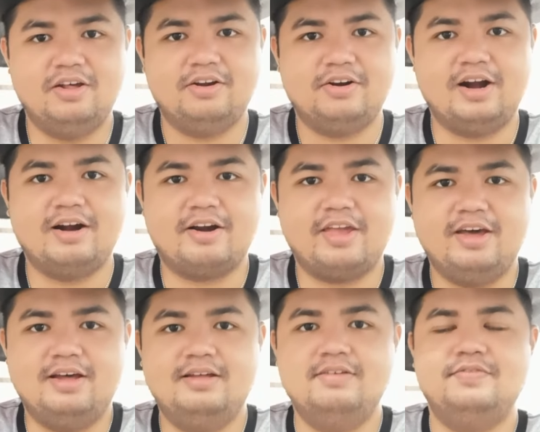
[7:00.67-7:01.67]
call her Arya
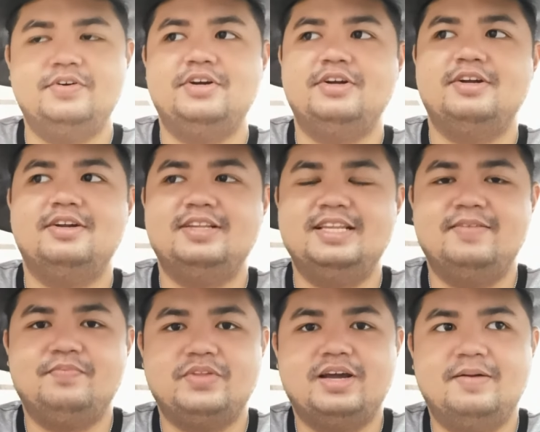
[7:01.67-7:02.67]
for
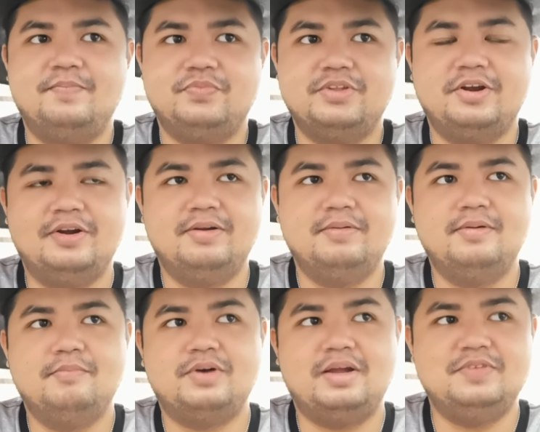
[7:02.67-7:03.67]
her
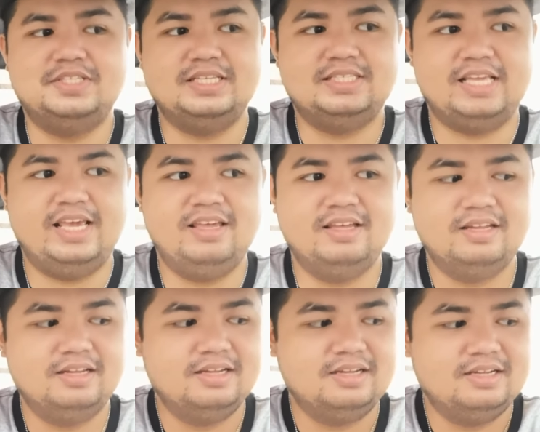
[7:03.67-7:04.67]
privacy's sake.
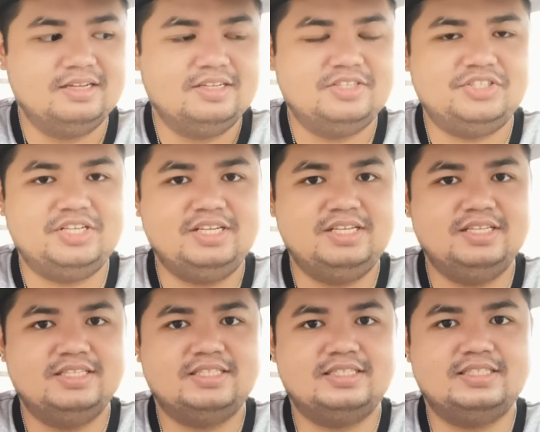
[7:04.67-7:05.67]

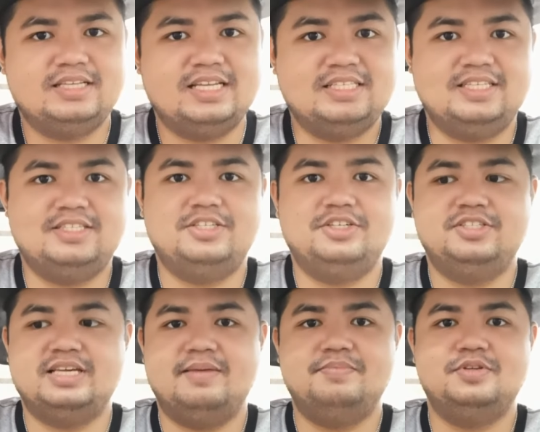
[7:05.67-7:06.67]
She's a
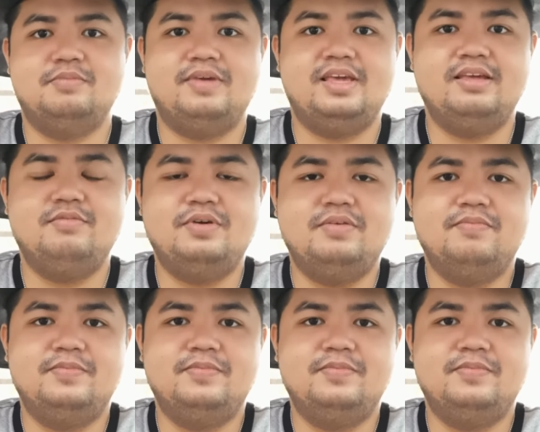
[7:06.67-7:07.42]
sister type to me.